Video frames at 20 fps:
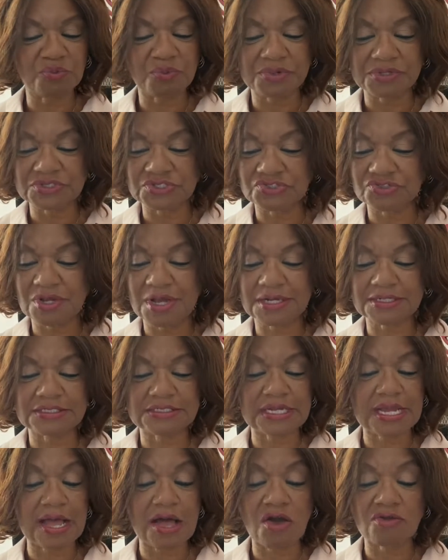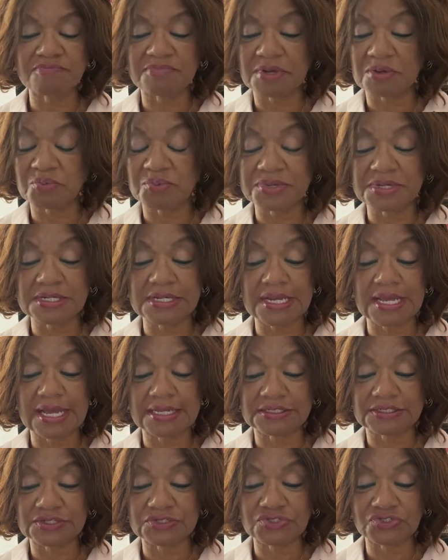We're struck down, but we are
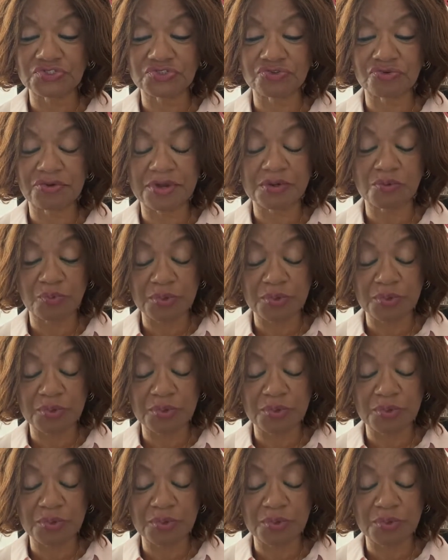not destroyed.